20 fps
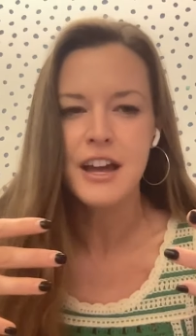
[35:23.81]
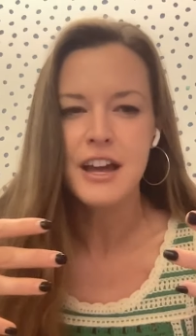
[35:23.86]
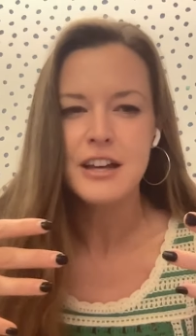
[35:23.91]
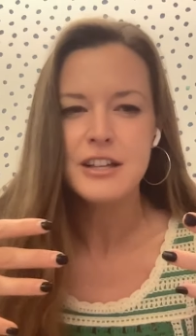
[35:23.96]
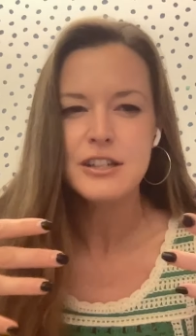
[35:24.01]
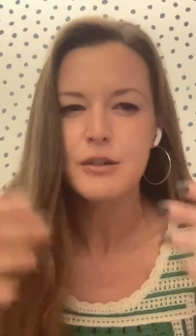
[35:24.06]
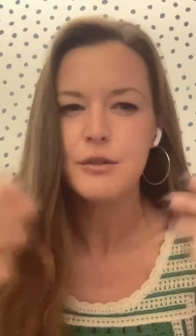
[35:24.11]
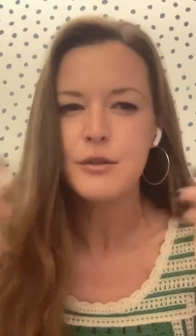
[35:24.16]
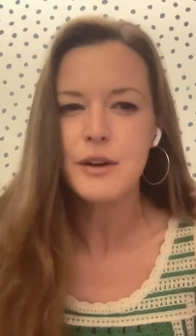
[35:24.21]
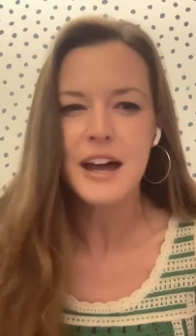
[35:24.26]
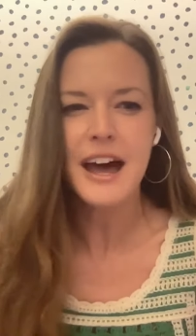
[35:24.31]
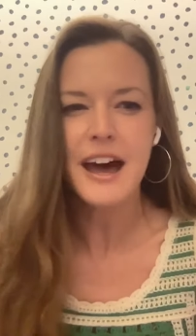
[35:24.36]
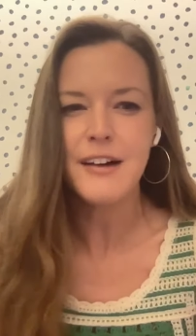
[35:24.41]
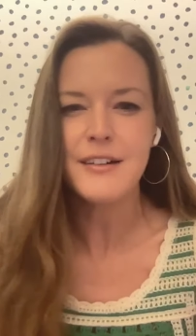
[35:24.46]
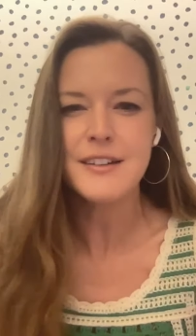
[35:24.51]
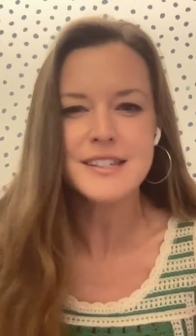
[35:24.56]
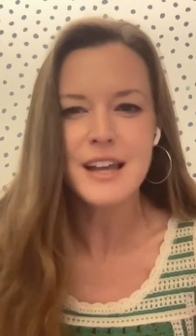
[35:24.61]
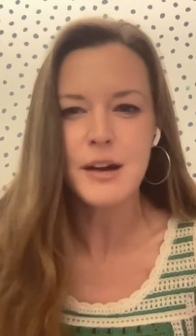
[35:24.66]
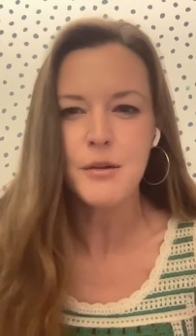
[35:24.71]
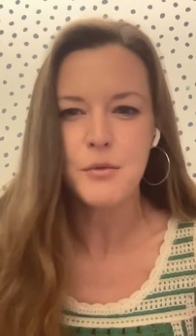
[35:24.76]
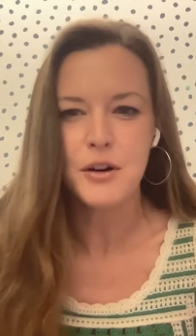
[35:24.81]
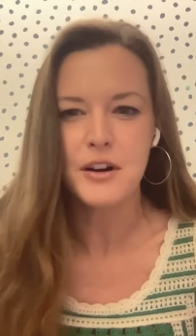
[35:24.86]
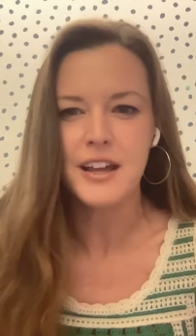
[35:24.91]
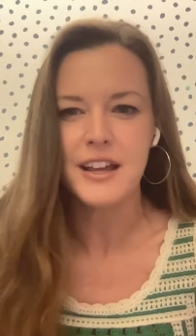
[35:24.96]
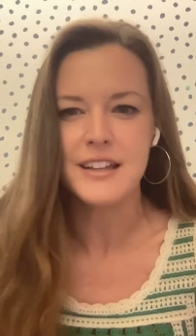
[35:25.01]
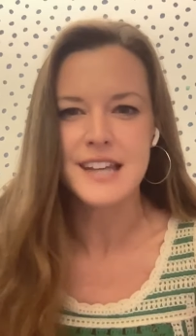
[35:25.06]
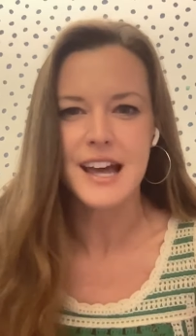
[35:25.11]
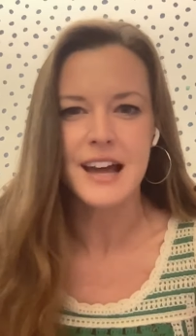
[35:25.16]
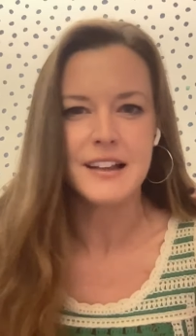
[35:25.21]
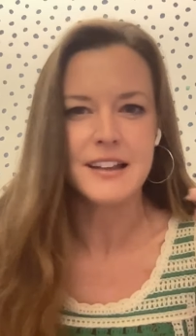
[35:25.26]
So how does that work
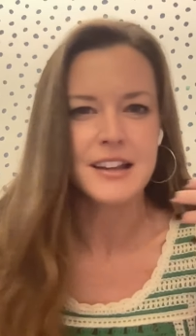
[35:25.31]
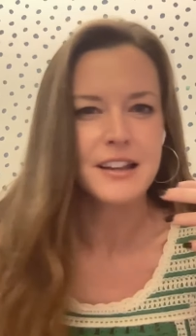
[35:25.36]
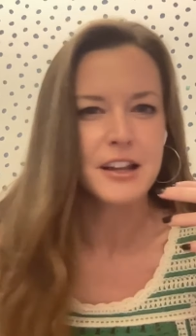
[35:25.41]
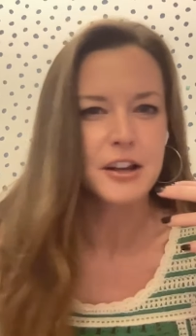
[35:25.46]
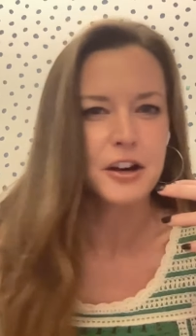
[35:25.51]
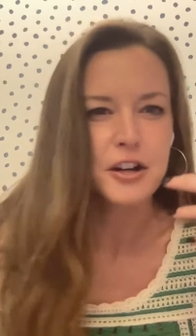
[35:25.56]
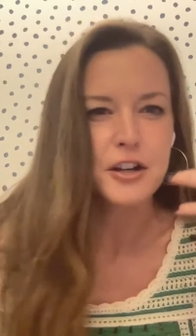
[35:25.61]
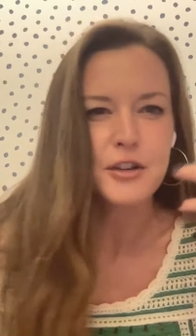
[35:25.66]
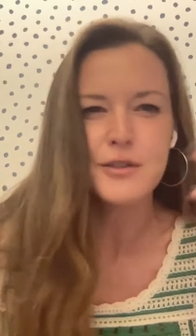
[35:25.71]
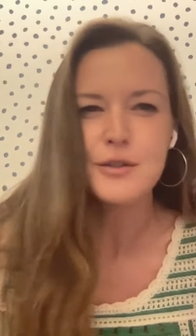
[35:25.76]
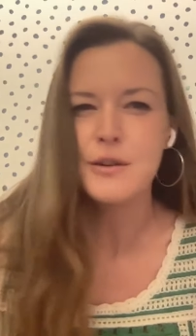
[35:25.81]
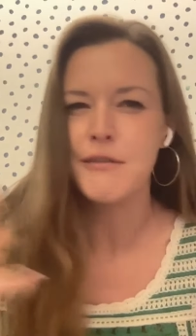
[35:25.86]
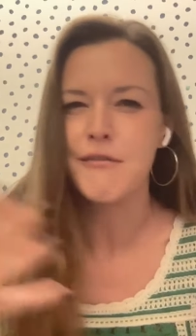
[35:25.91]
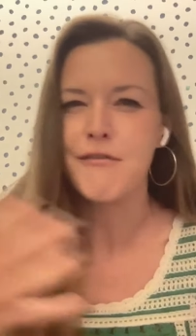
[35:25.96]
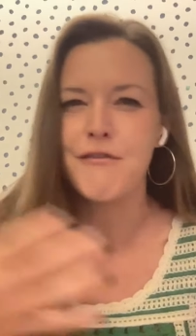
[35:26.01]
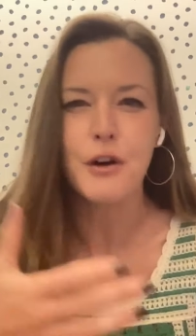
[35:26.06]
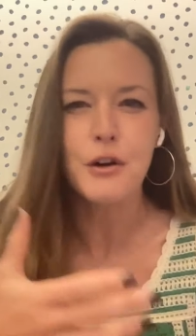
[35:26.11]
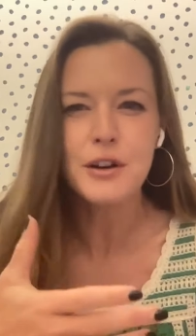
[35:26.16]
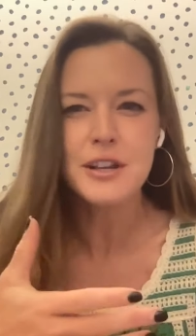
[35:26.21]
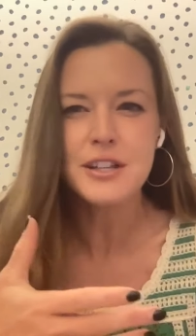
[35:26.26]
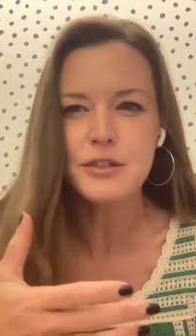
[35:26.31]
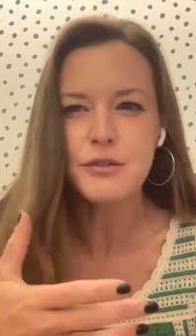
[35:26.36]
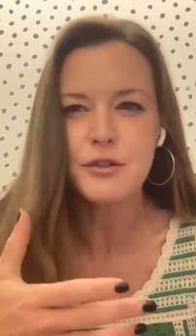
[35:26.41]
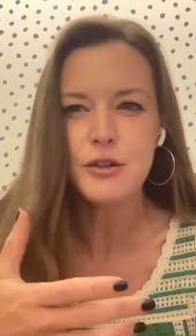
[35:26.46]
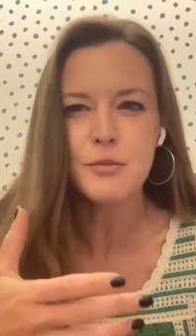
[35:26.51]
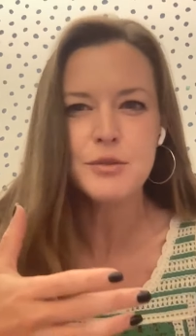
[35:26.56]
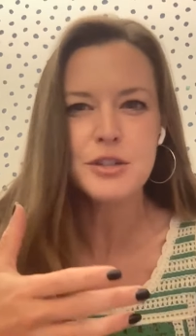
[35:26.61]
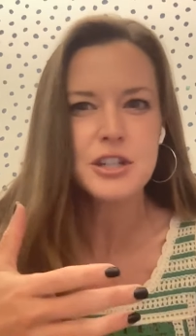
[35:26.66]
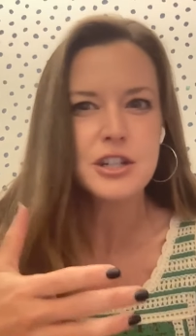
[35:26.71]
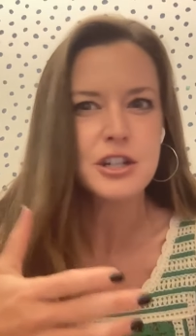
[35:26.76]
exactly? Like, are you doing focus
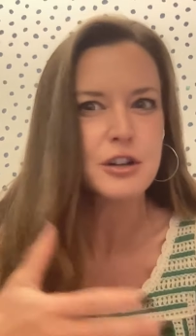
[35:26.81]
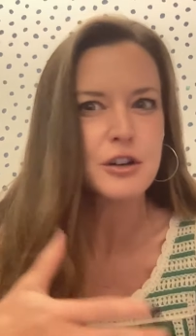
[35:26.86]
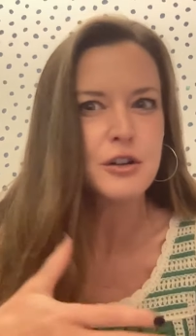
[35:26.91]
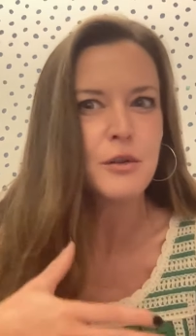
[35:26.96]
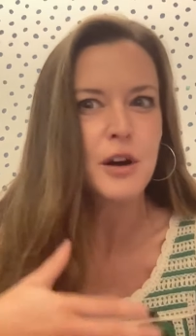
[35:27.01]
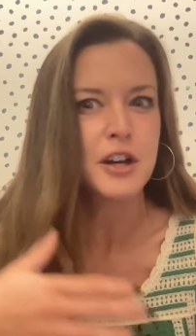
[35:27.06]
groups too?